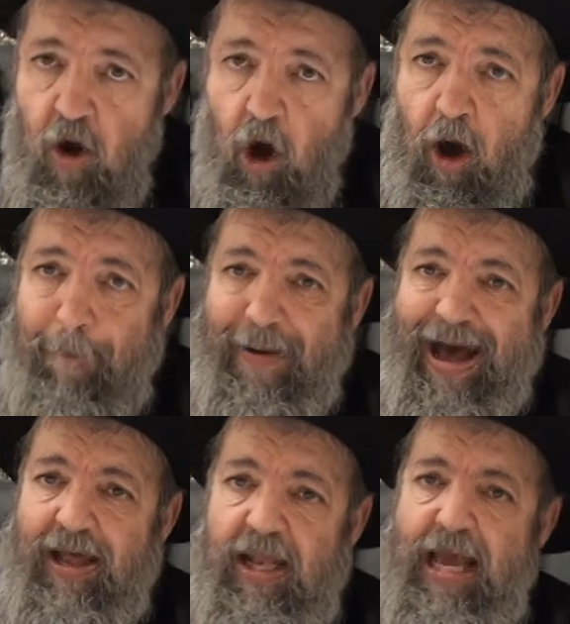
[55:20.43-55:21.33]

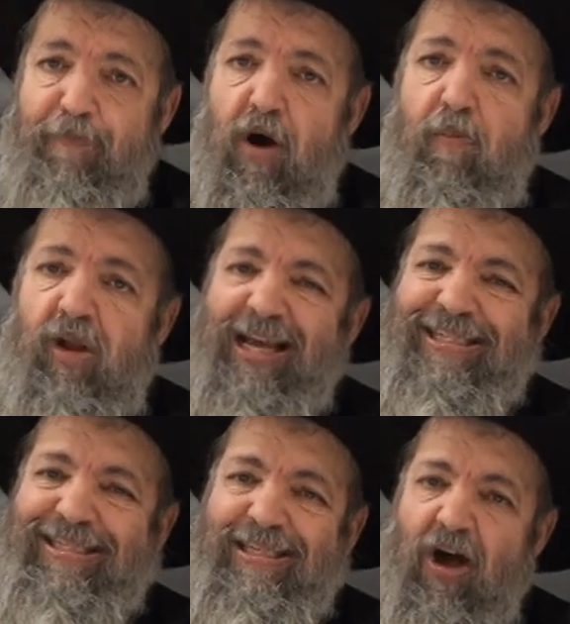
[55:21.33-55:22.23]
Hopach libam
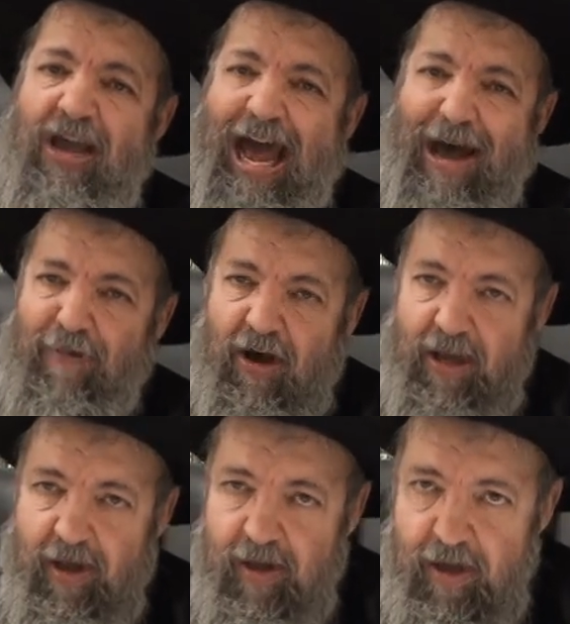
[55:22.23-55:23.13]
lisna yamoy.